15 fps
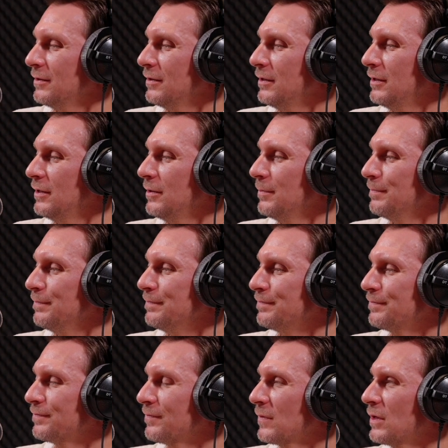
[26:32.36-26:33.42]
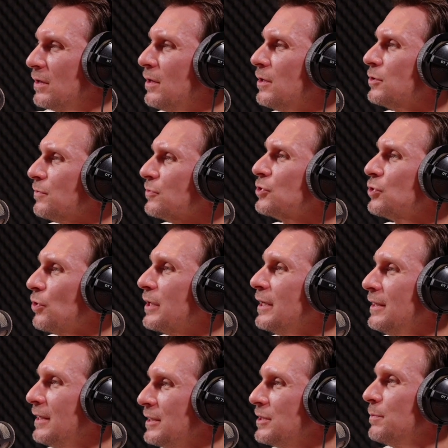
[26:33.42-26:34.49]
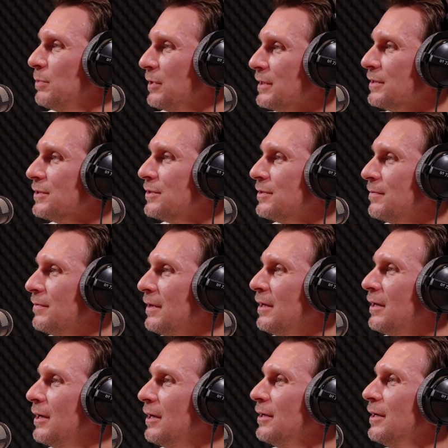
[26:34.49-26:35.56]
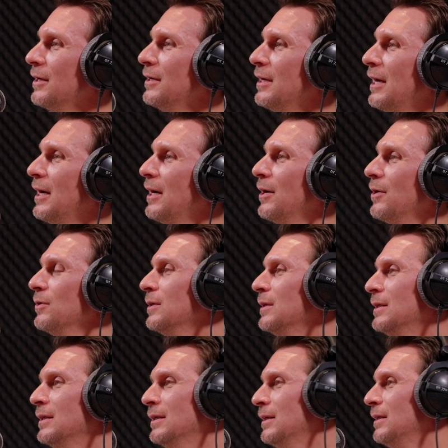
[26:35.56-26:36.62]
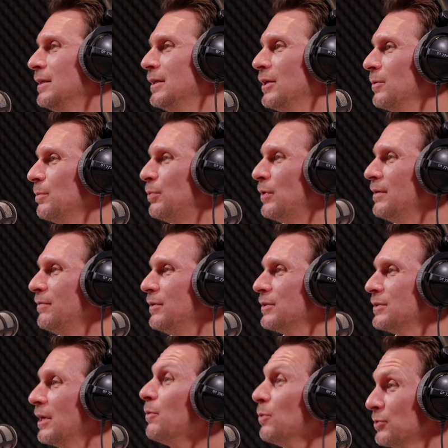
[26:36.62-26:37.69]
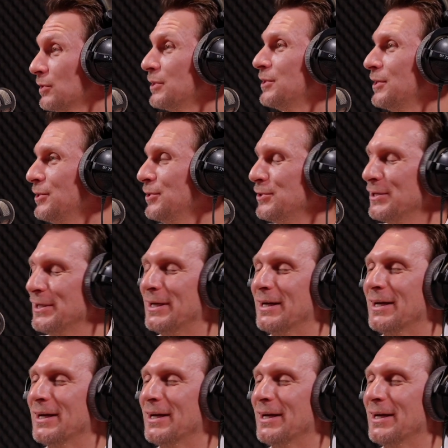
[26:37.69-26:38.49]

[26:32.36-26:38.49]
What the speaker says: sort of stocking disciplines and how previous. I was listening, you see.